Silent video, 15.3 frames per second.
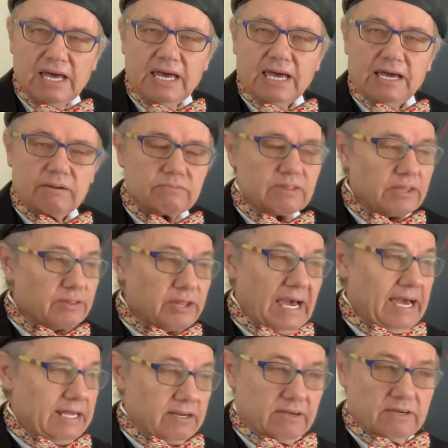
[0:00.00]
And
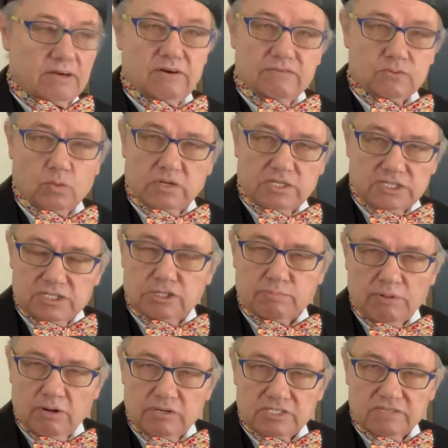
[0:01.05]
that was
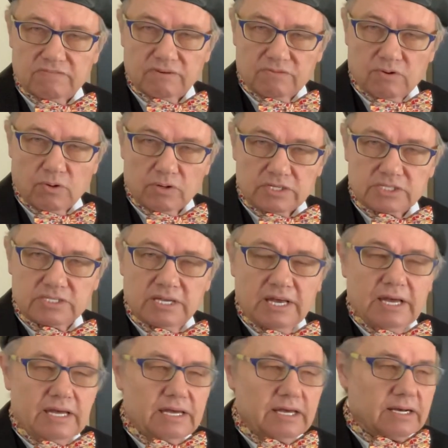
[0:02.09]
explosive, of course.
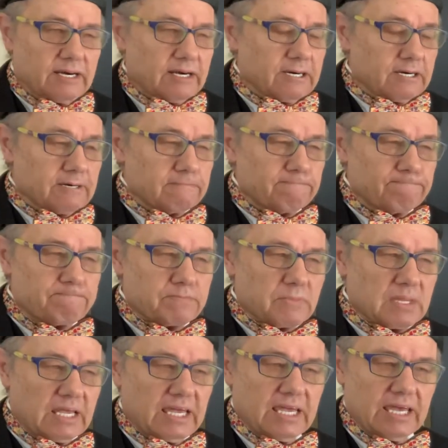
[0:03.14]

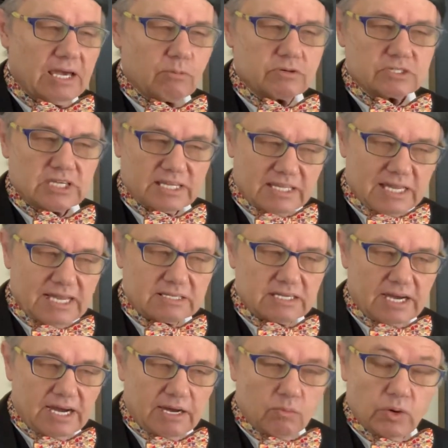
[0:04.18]
It was at that
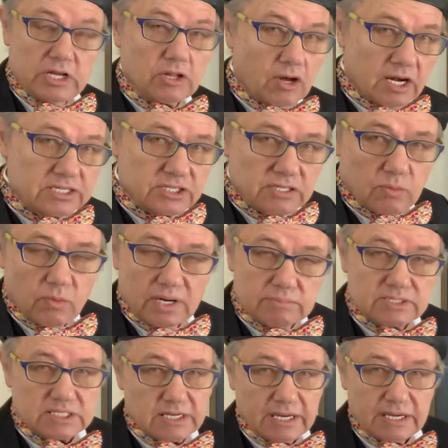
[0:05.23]
time we launched a
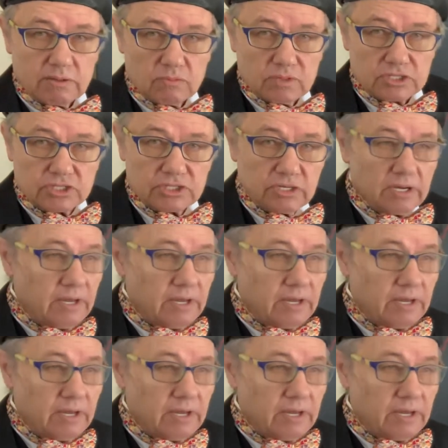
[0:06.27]
website, which